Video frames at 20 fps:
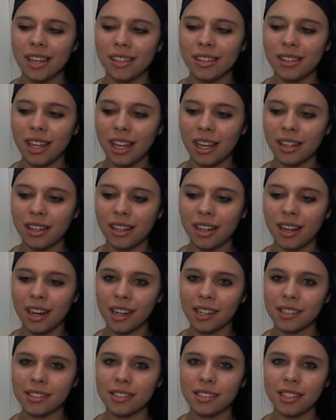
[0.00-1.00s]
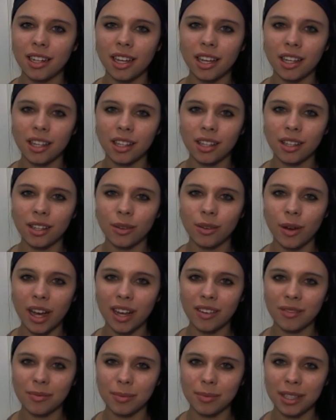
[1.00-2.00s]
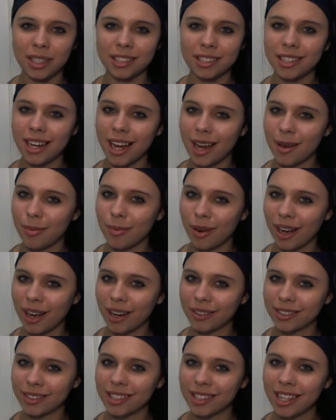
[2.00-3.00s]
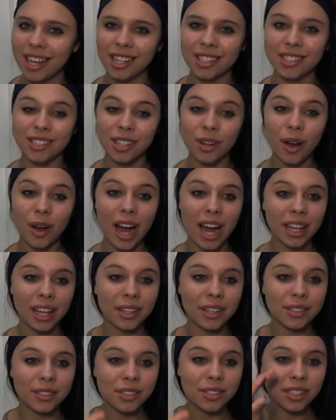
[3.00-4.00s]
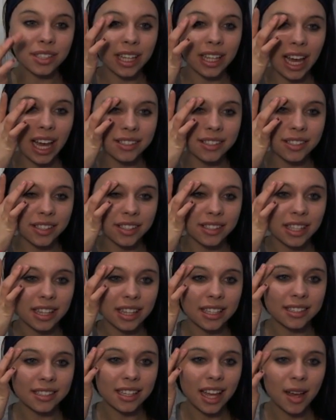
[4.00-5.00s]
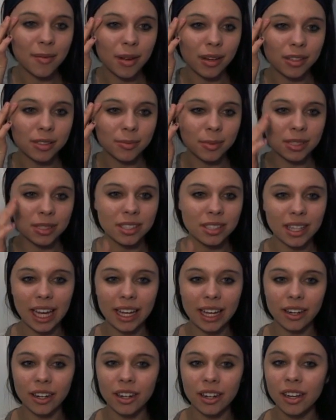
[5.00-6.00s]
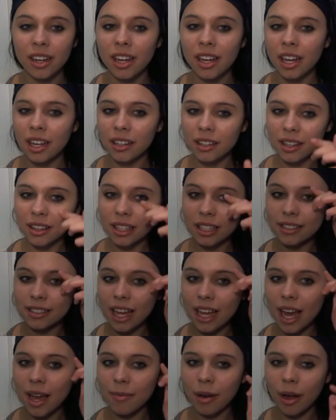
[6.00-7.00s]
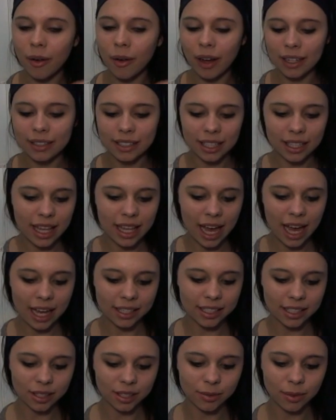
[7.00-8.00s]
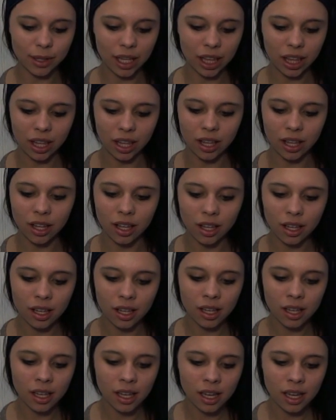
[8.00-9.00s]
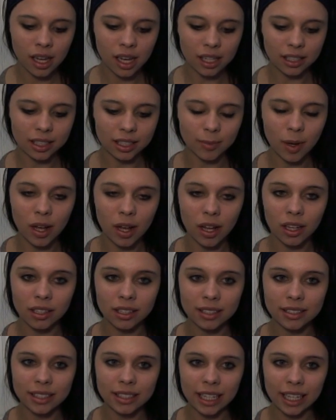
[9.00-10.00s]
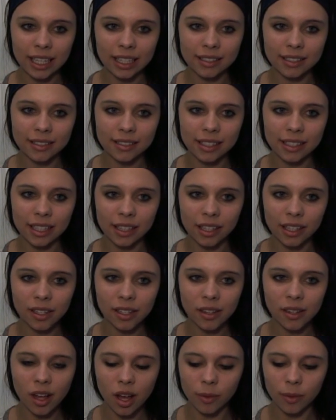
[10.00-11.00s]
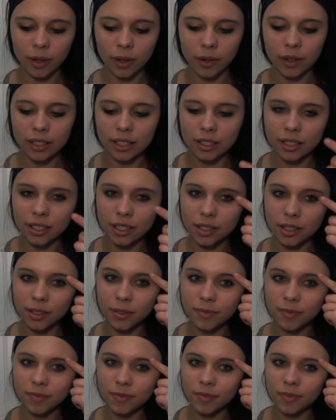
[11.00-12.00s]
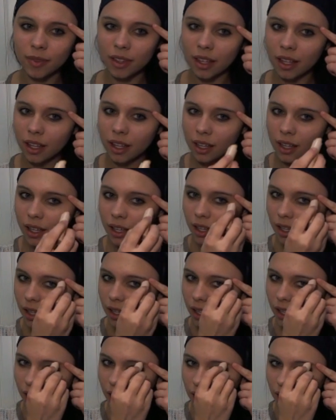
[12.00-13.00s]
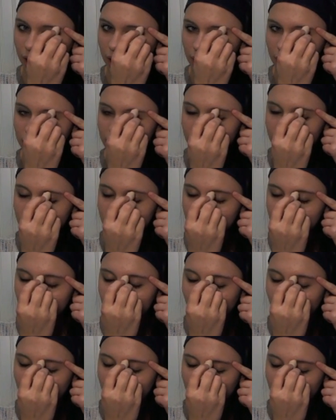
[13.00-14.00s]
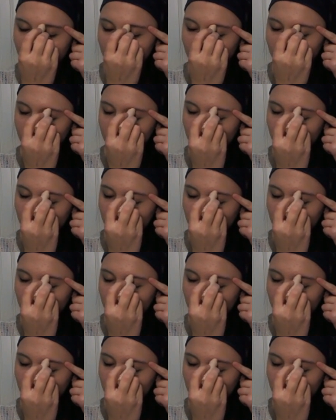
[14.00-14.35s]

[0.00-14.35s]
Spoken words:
then the next day you have bleached eyebrows. So I usually, as you can see, this eyebrow is much lighter than this eyebrow. I did that just with a small stick concealer. All we're going to do is just run it